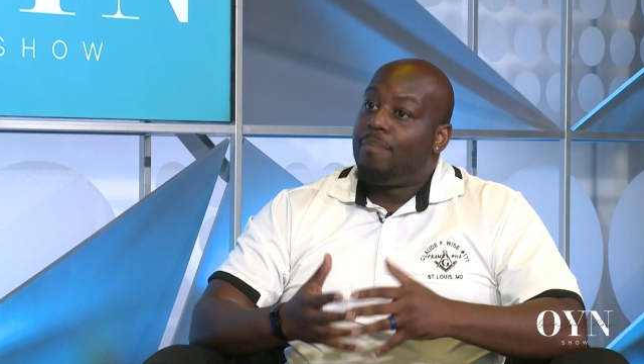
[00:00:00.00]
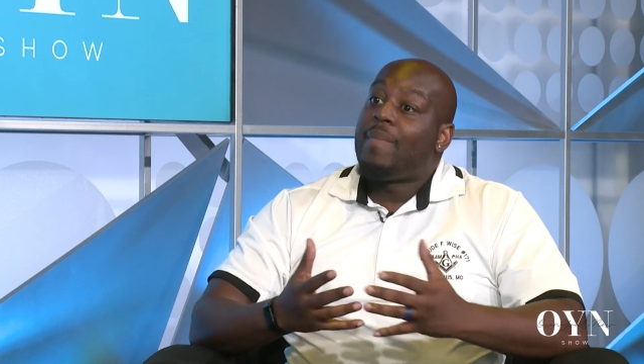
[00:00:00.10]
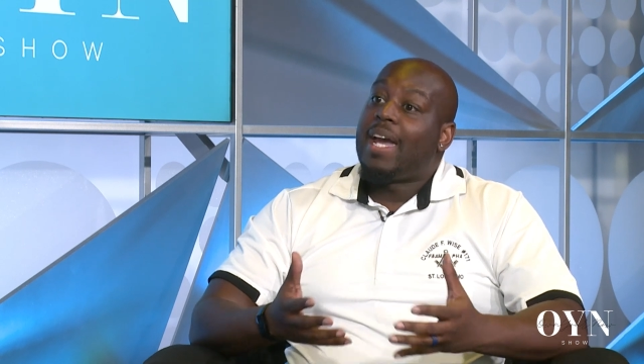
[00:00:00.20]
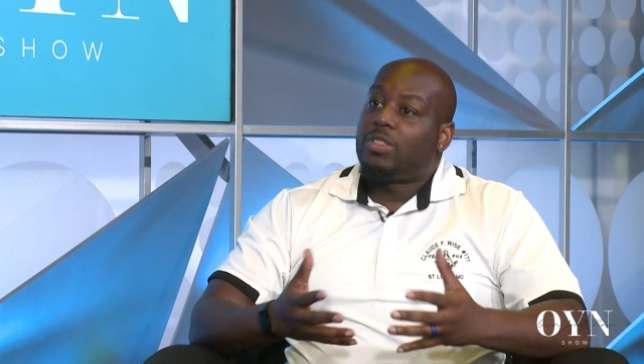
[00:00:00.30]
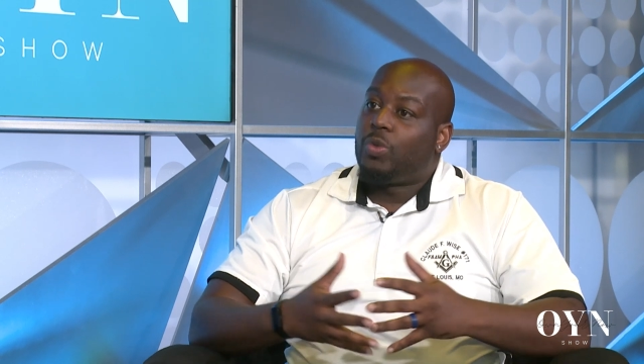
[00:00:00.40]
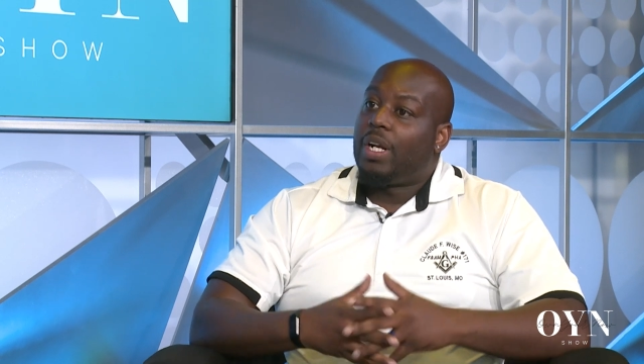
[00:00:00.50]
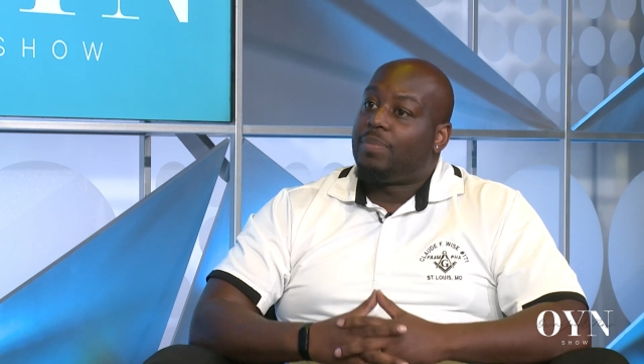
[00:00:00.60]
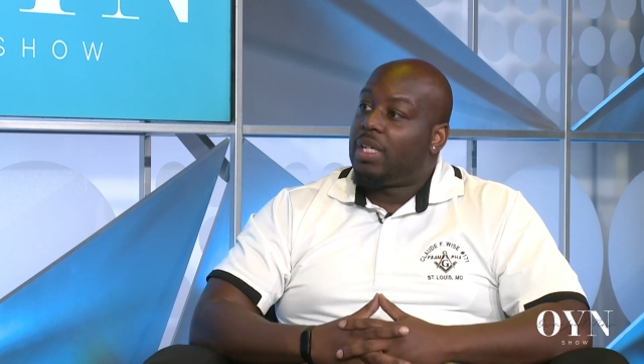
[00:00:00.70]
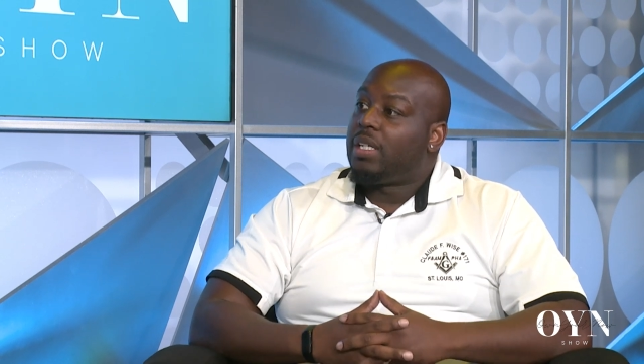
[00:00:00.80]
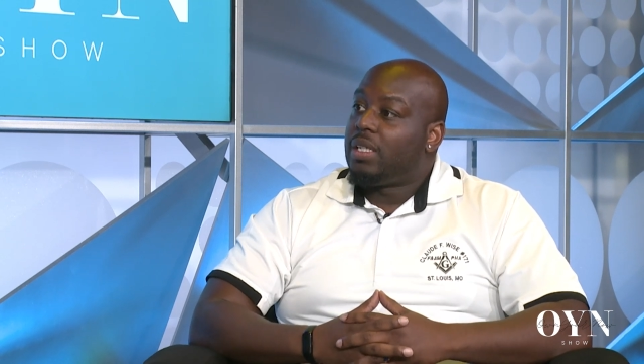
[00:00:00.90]
match what
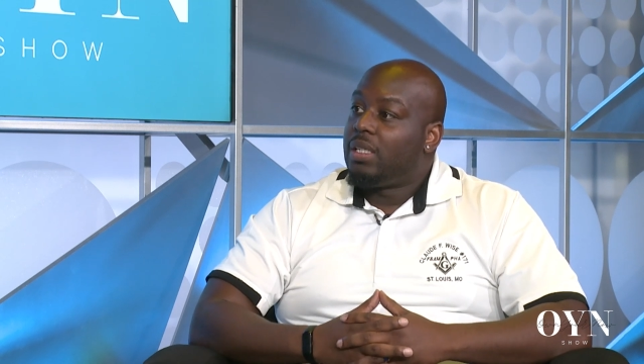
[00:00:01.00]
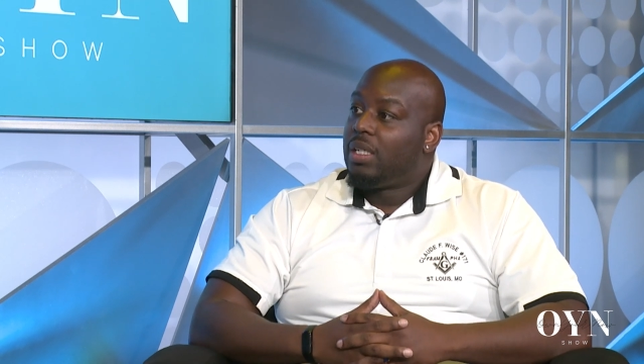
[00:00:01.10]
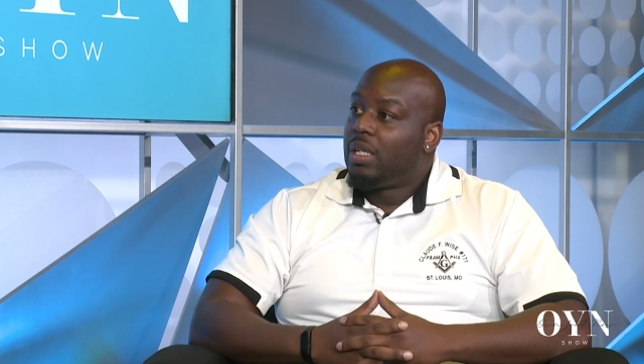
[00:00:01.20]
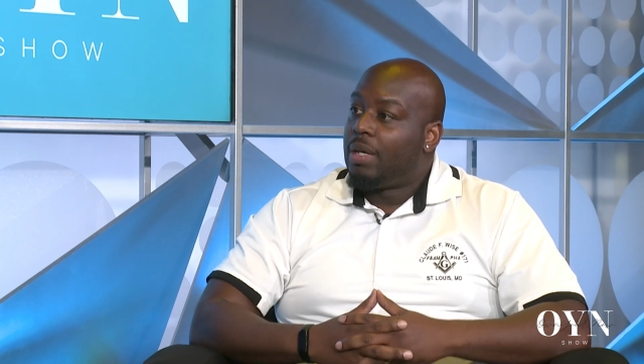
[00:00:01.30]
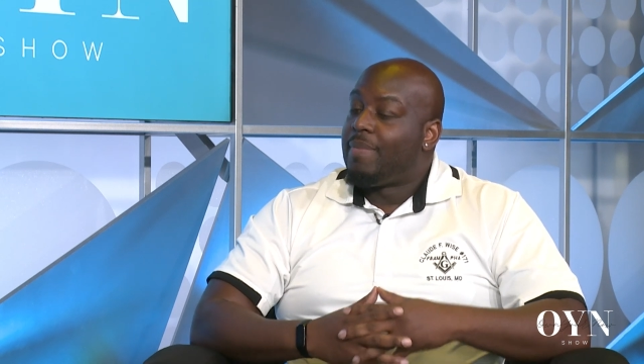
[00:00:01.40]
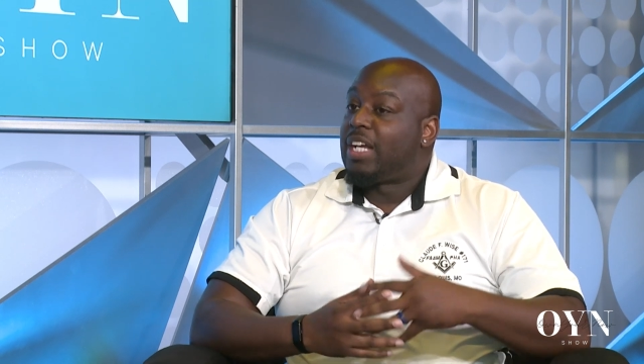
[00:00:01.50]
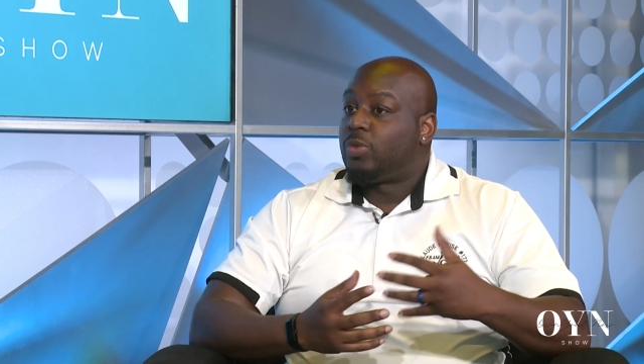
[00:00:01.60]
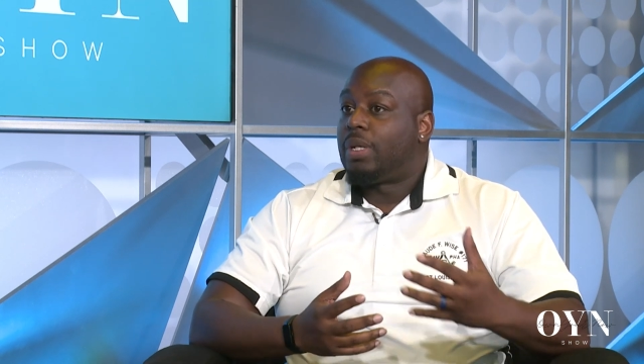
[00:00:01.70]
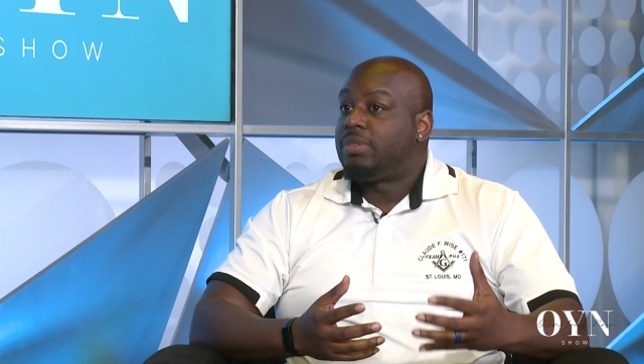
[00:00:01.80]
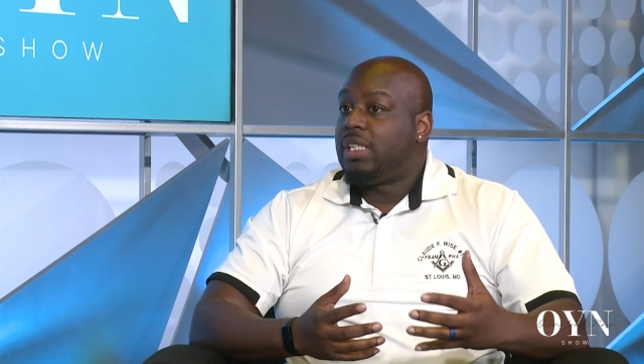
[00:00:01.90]
I'm thinking and
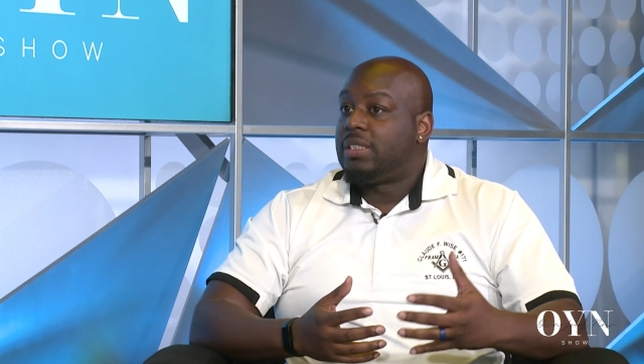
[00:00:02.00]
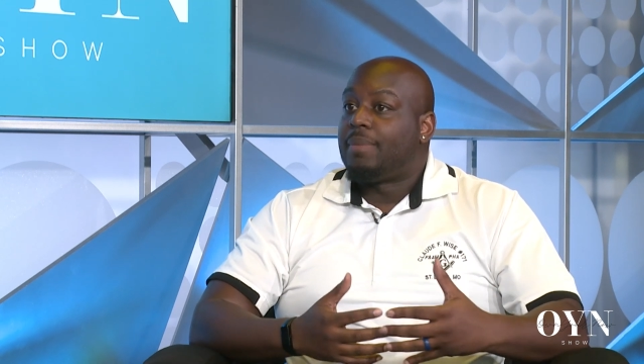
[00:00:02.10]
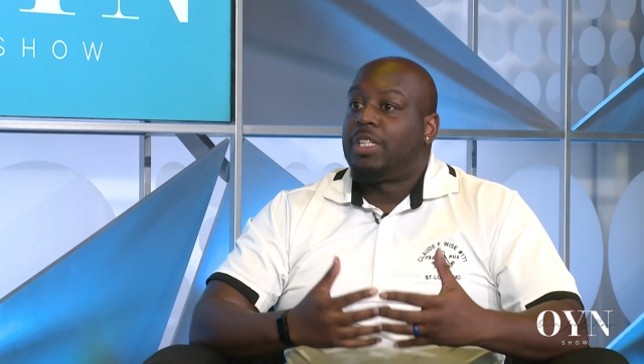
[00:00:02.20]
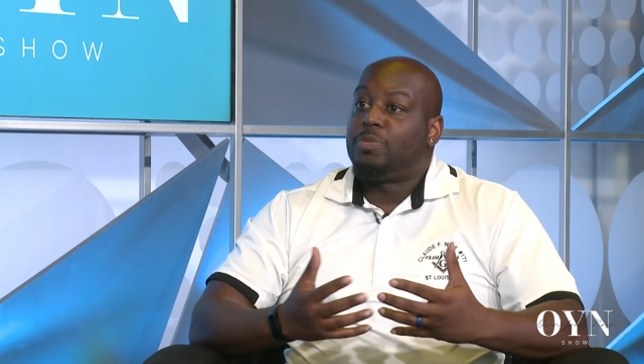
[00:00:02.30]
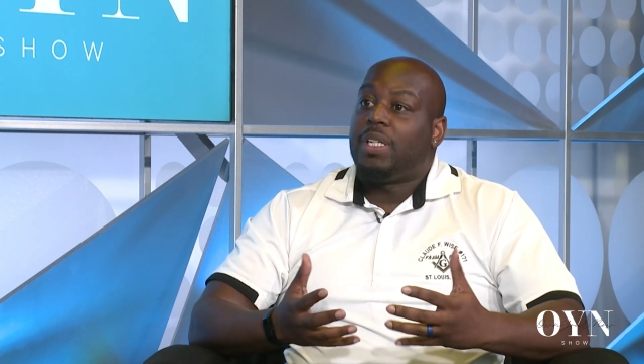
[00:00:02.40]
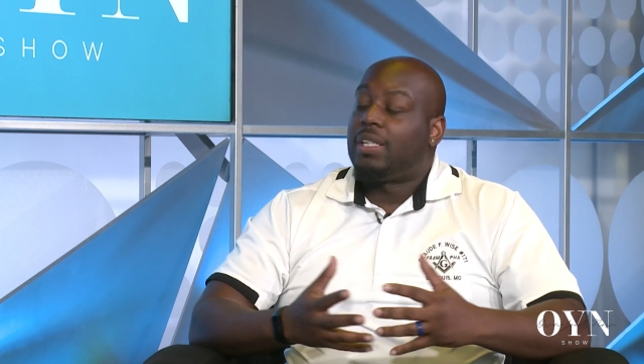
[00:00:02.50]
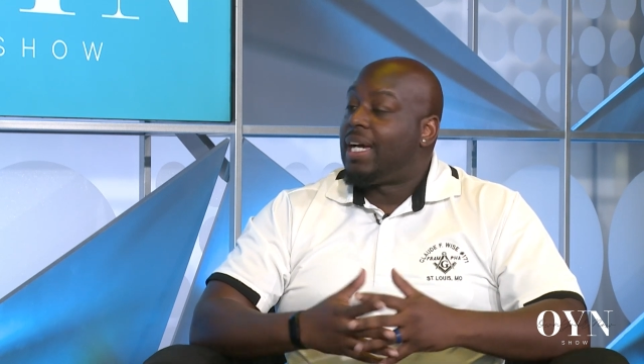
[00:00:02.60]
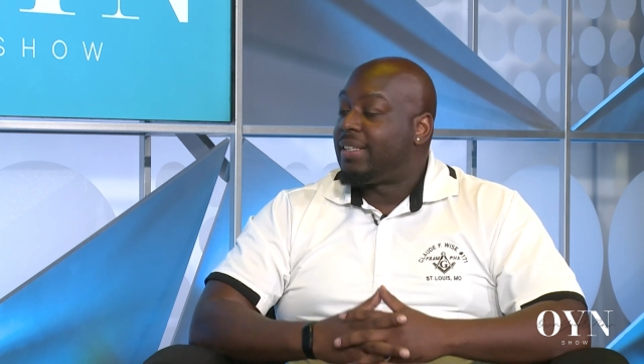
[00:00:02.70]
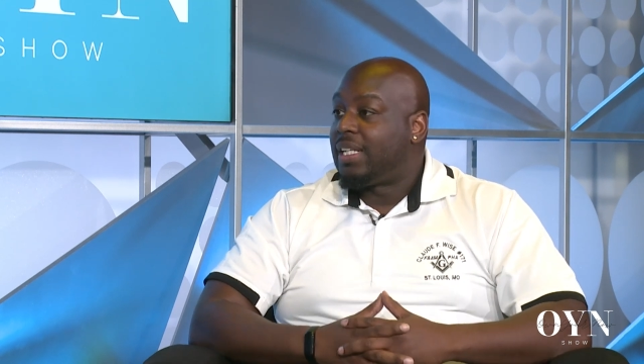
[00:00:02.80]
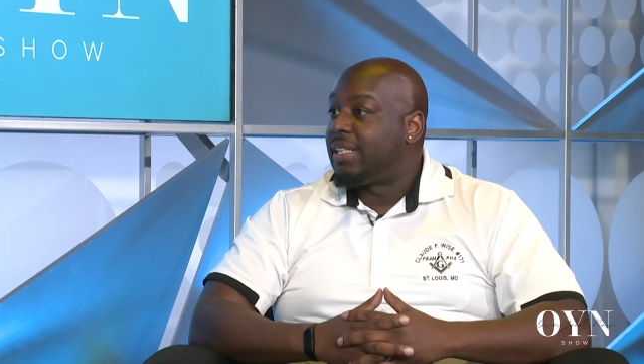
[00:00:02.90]
match what I'm teaching. I must be the
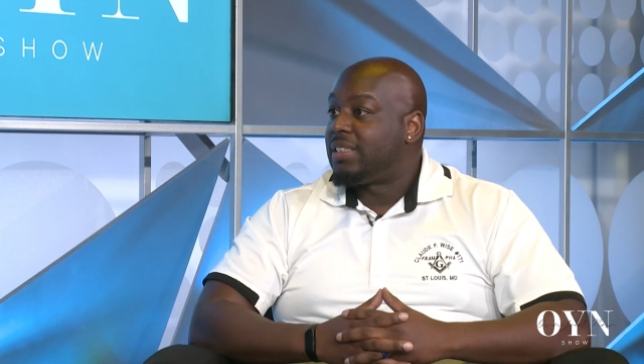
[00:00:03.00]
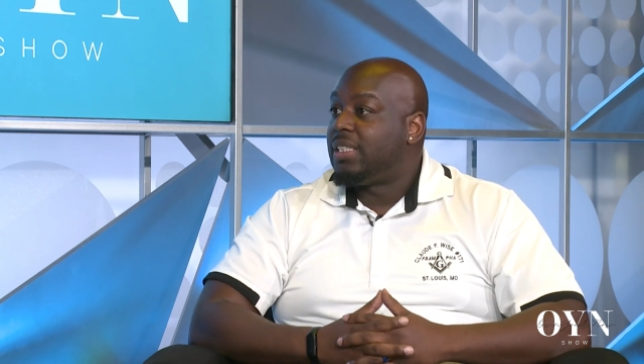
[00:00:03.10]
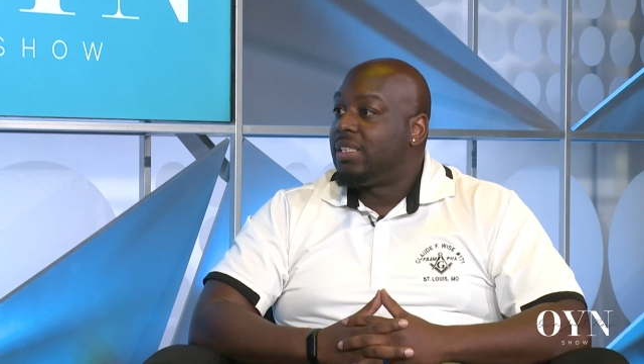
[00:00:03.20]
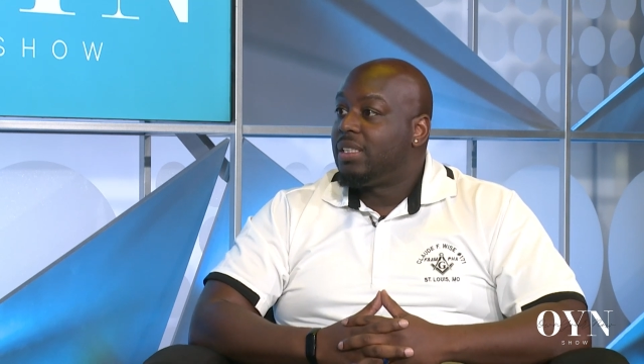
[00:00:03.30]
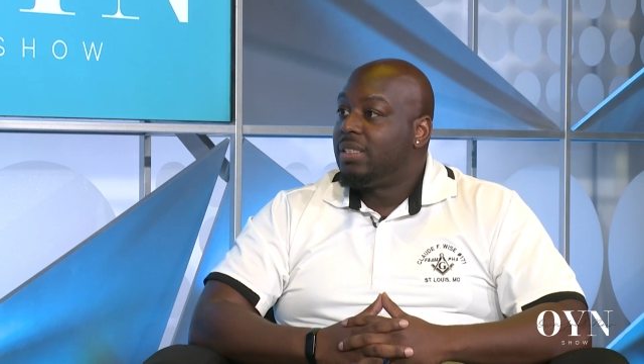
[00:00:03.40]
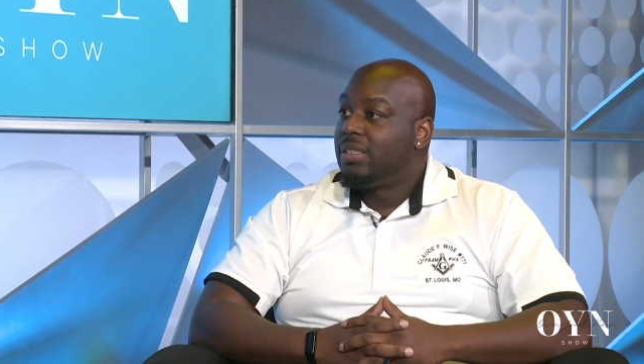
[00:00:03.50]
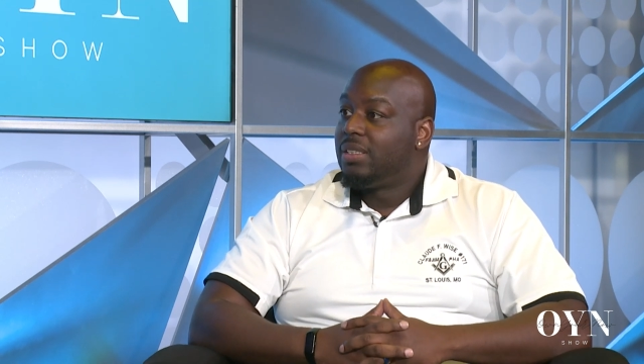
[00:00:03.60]
light that I seek.